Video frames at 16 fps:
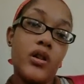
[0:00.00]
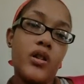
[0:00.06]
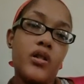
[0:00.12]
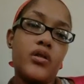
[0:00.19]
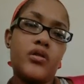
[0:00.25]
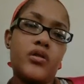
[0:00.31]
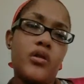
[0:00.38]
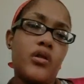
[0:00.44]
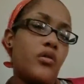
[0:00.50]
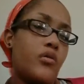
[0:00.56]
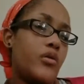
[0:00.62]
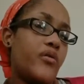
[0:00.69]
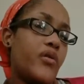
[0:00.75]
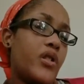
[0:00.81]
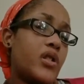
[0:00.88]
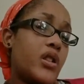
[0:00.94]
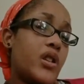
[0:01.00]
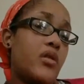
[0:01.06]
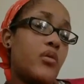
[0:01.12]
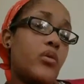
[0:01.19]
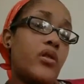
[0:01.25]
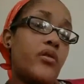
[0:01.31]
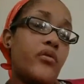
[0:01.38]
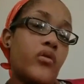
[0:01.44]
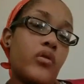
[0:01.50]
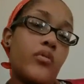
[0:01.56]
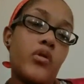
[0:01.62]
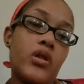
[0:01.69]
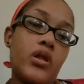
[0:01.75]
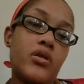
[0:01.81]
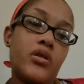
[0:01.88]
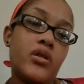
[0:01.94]
So the fact that he wanted four
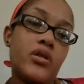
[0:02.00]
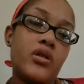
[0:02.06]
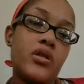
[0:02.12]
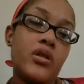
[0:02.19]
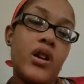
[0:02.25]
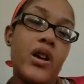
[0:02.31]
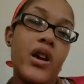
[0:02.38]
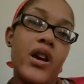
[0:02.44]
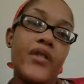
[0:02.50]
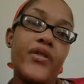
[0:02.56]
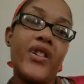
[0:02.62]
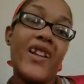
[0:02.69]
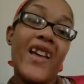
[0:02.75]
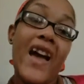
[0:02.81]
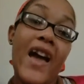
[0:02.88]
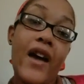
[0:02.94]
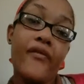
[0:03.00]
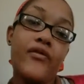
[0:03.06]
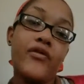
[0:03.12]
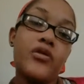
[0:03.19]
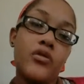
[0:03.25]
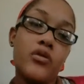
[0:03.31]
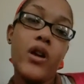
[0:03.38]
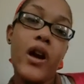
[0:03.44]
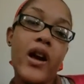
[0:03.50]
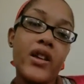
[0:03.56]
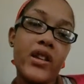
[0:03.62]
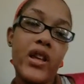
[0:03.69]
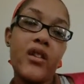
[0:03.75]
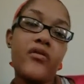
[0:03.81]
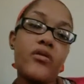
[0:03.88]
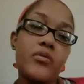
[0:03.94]
more ounces, and then after I
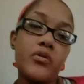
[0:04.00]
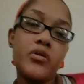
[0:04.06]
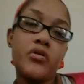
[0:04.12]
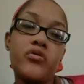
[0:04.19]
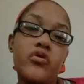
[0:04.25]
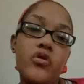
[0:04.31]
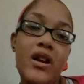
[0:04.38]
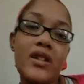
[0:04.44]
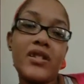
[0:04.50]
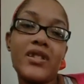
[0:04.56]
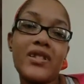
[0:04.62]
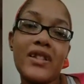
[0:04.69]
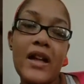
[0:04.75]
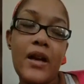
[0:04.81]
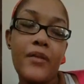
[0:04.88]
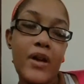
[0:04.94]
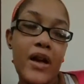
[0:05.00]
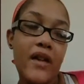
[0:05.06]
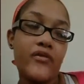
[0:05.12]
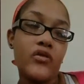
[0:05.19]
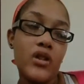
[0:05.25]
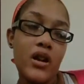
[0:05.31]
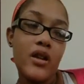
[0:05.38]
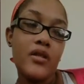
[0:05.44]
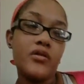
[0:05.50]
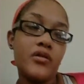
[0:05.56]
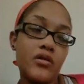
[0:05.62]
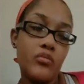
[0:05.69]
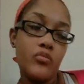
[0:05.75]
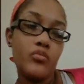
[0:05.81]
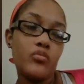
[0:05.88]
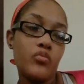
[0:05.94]
gave him those four ounces, and I, after I, you
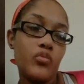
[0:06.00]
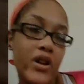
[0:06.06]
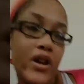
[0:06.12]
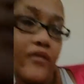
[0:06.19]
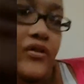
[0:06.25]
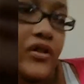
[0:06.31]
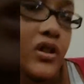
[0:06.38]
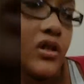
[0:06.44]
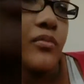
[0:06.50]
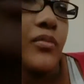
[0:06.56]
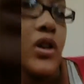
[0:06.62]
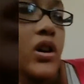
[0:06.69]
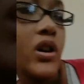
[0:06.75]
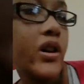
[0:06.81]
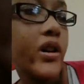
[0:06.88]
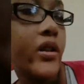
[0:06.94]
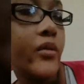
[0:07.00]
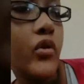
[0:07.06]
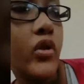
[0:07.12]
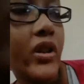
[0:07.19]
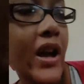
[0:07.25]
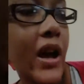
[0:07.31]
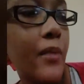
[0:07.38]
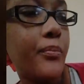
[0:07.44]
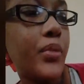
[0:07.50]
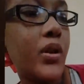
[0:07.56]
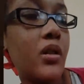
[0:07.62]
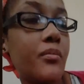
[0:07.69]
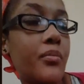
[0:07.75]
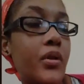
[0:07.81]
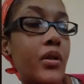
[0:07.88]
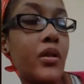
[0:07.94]
know, when I feed him in the morning, I pump.